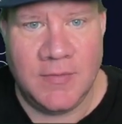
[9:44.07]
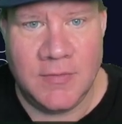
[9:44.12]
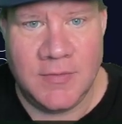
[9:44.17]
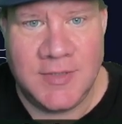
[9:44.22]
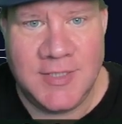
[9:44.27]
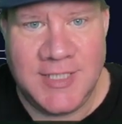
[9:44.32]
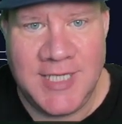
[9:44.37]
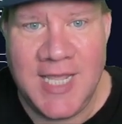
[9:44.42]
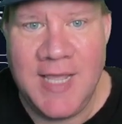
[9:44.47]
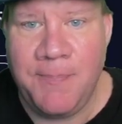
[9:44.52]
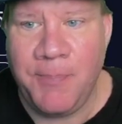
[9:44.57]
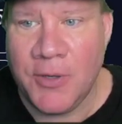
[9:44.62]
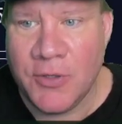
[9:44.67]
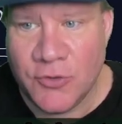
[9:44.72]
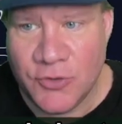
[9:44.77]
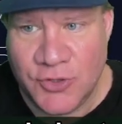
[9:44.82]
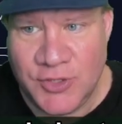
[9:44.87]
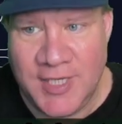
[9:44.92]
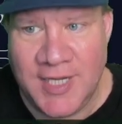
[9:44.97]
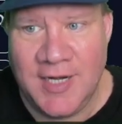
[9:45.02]
deep
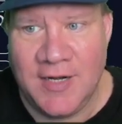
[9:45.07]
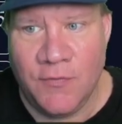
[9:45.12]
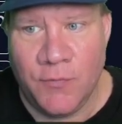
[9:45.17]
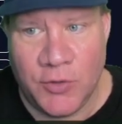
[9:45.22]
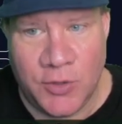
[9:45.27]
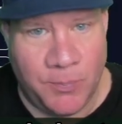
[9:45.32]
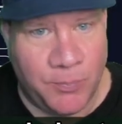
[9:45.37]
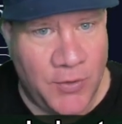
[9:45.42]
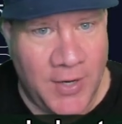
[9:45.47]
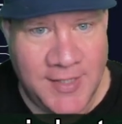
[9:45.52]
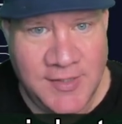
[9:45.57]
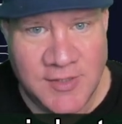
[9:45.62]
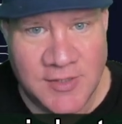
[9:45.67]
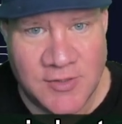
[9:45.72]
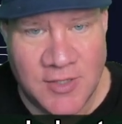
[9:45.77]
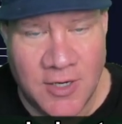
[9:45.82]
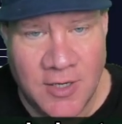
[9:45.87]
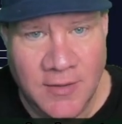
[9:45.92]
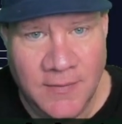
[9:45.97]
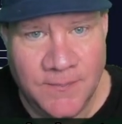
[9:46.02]
understanding of what the
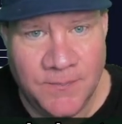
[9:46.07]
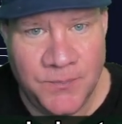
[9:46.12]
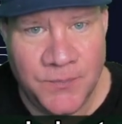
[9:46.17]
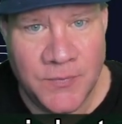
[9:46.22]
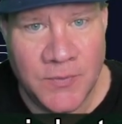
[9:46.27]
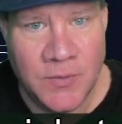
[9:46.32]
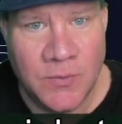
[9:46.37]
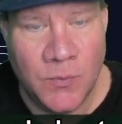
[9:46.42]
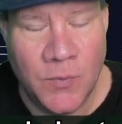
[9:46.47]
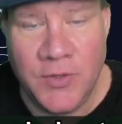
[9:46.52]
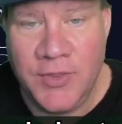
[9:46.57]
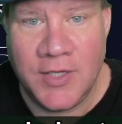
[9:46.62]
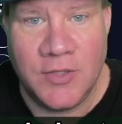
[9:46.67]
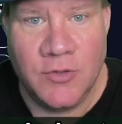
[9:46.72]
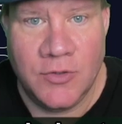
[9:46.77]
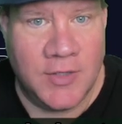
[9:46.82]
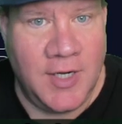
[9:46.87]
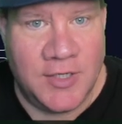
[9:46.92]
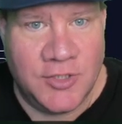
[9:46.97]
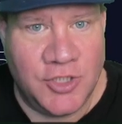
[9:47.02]
prices are, well, then
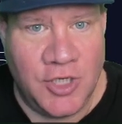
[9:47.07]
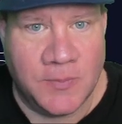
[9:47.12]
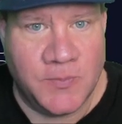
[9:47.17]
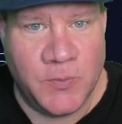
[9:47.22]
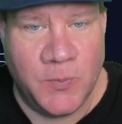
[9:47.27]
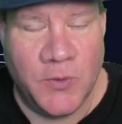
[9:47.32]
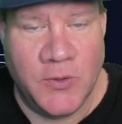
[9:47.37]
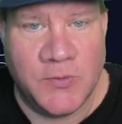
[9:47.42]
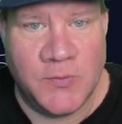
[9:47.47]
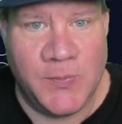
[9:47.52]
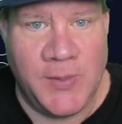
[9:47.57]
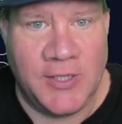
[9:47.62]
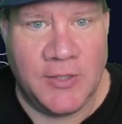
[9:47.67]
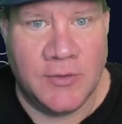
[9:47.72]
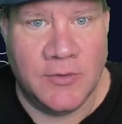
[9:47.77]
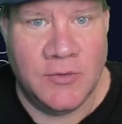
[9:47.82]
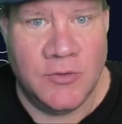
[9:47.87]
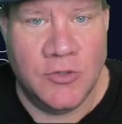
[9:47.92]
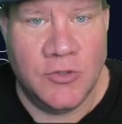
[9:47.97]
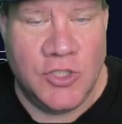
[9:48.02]
you're not a sharp sports
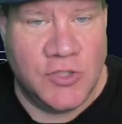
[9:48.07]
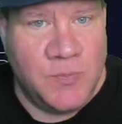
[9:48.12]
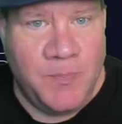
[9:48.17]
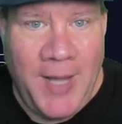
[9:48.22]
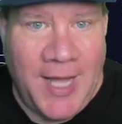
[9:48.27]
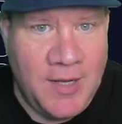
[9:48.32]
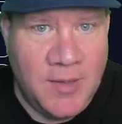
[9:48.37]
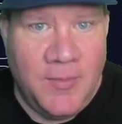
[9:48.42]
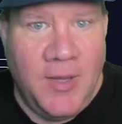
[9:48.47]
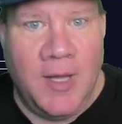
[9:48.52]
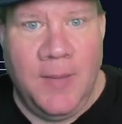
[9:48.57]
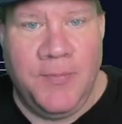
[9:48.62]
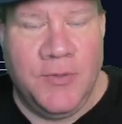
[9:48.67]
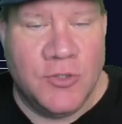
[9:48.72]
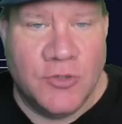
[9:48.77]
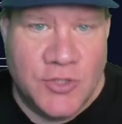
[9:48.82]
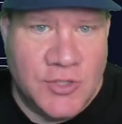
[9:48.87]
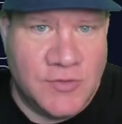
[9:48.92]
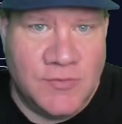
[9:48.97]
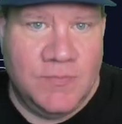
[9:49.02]
bettor. You're just bottom up and
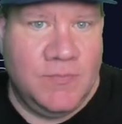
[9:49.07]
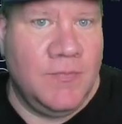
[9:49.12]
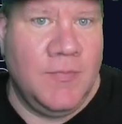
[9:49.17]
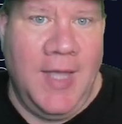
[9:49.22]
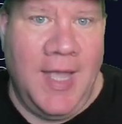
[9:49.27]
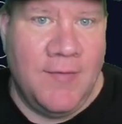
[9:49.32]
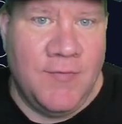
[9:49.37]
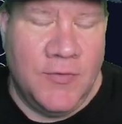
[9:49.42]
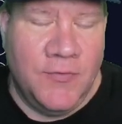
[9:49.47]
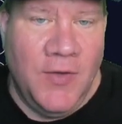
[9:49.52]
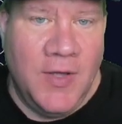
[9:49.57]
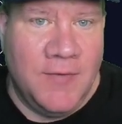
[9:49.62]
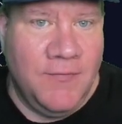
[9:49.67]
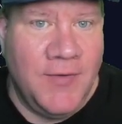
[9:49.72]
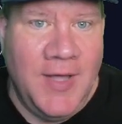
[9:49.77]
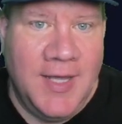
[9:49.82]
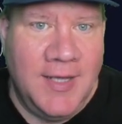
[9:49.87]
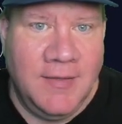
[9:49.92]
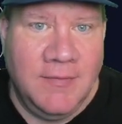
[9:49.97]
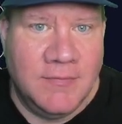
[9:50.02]
you're just having fun.
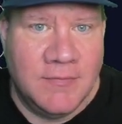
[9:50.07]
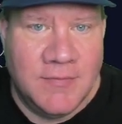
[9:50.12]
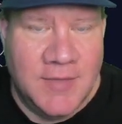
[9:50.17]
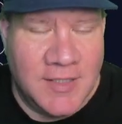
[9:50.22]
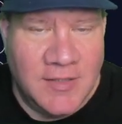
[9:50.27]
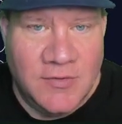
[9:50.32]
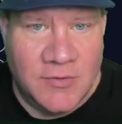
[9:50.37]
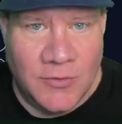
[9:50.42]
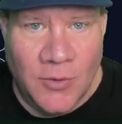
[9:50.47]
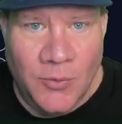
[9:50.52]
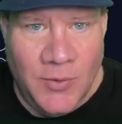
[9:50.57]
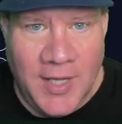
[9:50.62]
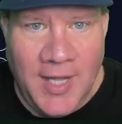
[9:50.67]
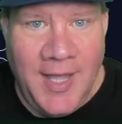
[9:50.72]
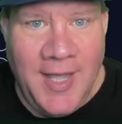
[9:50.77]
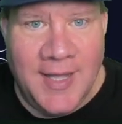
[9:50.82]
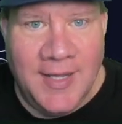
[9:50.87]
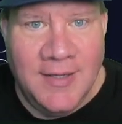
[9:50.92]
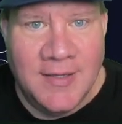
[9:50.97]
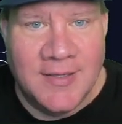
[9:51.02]
Fine. That's
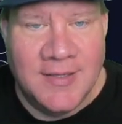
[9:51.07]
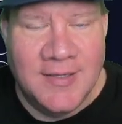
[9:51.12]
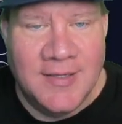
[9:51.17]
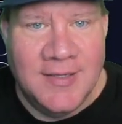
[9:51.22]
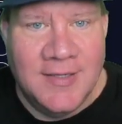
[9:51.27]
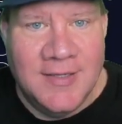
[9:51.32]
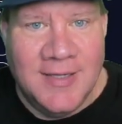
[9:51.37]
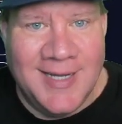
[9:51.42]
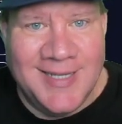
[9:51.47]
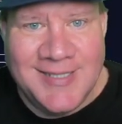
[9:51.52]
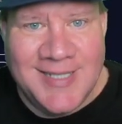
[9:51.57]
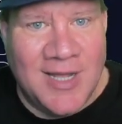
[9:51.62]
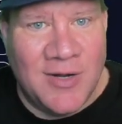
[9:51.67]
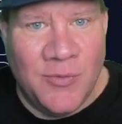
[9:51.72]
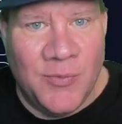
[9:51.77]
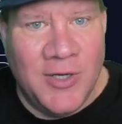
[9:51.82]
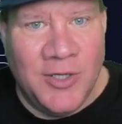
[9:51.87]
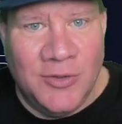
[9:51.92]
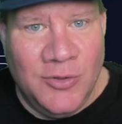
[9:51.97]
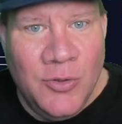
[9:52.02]
okay. That's not
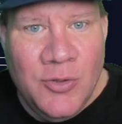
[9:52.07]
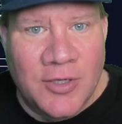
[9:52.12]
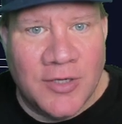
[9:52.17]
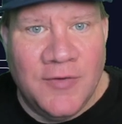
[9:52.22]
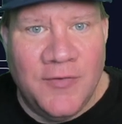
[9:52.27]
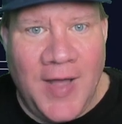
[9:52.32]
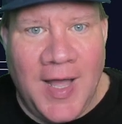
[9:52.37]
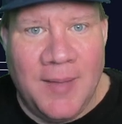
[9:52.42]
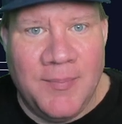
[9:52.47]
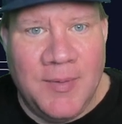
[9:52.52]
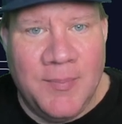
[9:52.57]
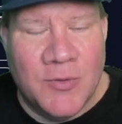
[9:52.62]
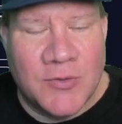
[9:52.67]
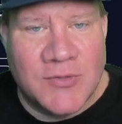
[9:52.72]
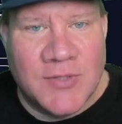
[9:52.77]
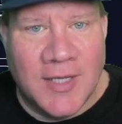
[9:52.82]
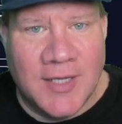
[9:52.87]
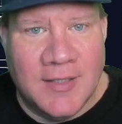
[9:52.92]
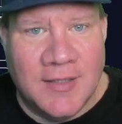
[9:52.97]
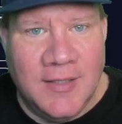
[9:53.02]
a real lucrative hobby,
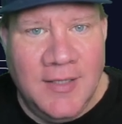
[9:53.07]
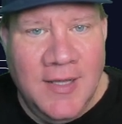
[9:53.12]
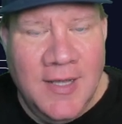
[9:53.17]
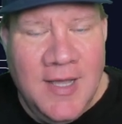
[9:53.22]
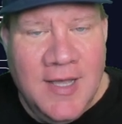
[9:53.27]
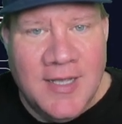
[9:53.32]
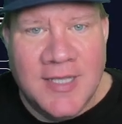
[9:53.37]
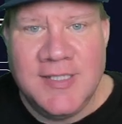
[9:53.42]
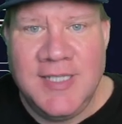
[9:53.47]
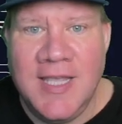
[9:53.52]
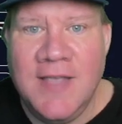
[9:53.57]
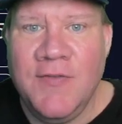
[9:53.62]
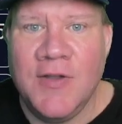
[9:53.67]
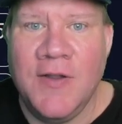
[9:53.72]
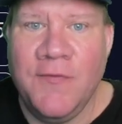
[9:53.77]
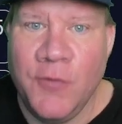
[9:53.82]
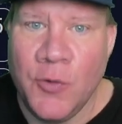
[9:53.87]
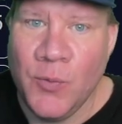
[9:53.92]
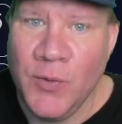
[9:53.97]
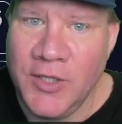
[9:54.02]
most likely. Because even
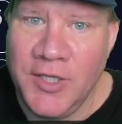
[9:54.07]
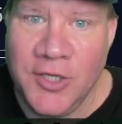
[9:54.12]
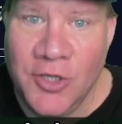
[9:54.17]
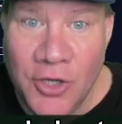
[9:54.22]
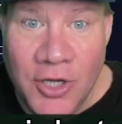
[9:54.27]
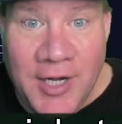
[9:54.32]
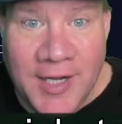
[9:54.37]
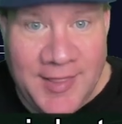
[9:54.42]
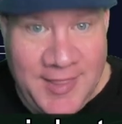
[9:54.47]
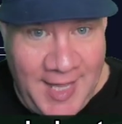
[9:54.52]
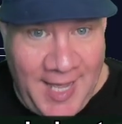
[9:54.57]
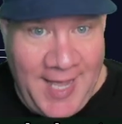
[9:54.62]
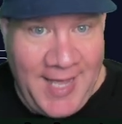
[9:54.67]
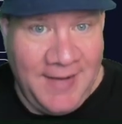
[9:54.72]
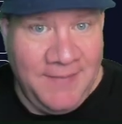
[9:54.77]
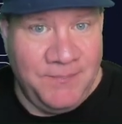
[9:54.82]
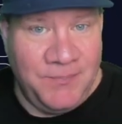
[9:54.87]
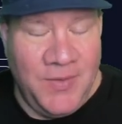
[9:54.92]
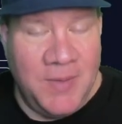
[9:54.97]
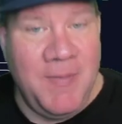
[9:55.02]
if you're really good at
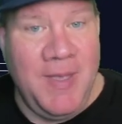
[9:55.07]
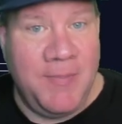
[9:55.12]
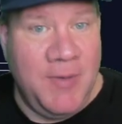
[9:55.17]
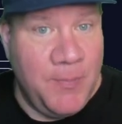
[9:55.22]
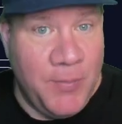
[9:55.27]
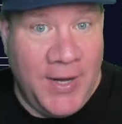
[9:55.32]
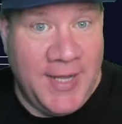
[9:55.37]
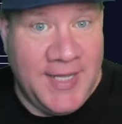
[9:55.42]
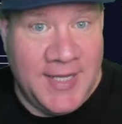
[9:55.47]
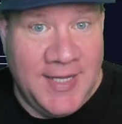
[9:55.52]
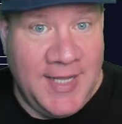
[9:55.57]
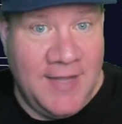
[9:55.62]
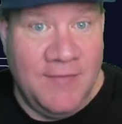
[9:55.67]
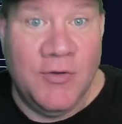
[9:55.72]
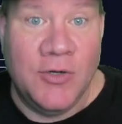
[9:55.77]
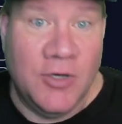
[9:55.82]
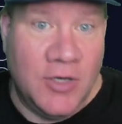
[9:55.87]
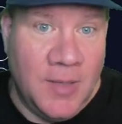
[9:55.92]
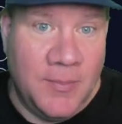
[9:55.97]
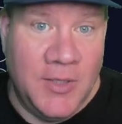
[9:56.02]
that, it may be breaking
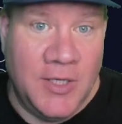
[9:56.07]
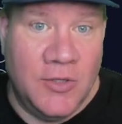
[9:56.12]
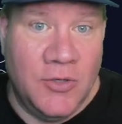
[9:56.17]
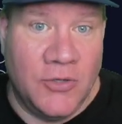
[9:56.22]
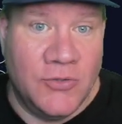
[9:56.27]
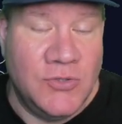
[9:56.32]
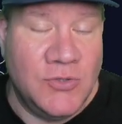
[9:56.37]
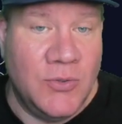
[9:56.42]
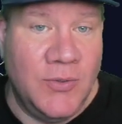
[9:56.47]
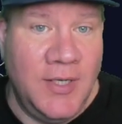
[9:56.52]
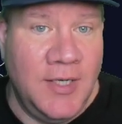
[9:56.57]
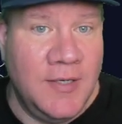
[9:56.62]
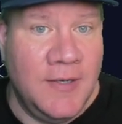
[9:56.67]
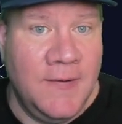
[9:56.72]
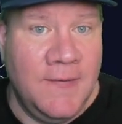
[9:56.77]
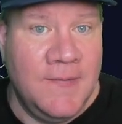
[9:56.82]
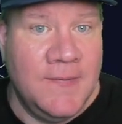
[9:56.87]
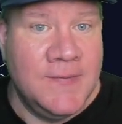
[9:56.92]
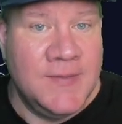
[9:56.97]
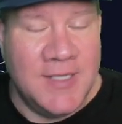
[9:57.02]
even or coming close to it,
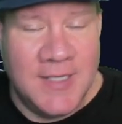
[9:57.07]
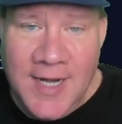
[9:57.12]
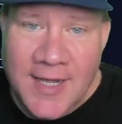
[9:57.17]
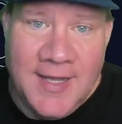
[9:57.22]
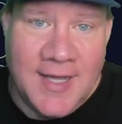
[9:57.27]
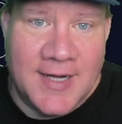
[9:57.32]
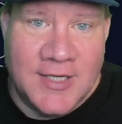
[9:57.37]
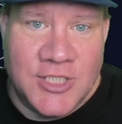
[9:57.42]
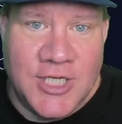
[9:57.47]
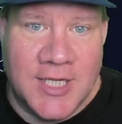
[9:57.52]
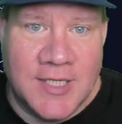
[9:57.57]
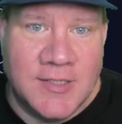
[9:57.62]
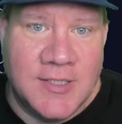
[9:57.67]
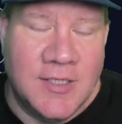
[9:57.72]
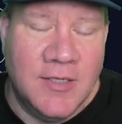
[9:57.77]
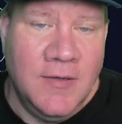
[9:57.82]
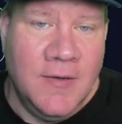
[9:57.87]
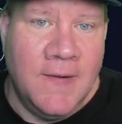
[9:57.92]
saying, I got a chance here.